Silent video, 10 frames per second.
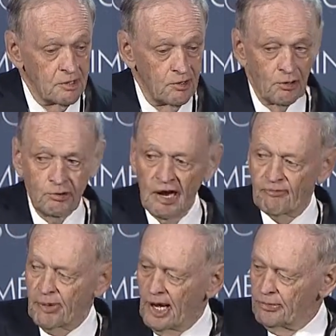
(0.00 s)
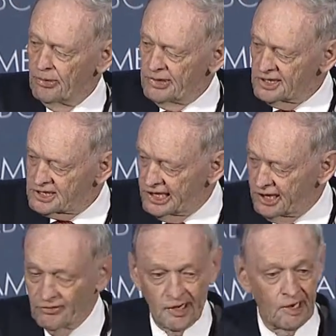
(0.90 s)
You know, you have problem with the city
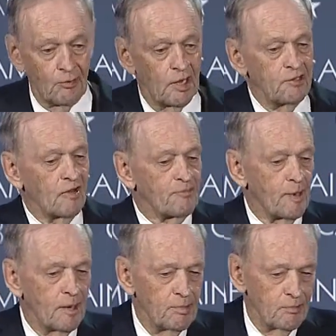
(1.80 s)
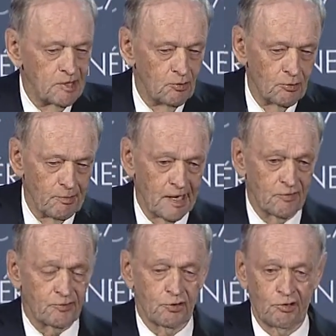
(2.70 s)
of Ottawa, you have problem when you're mayor
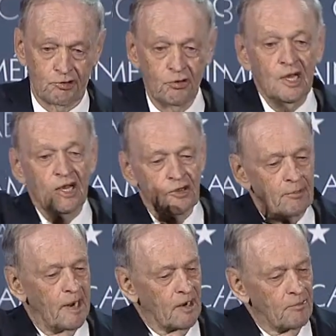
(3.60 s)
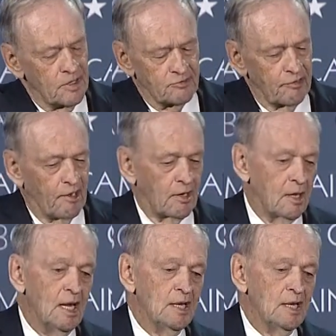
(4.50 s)
of Toronto, the mayor of Montreal.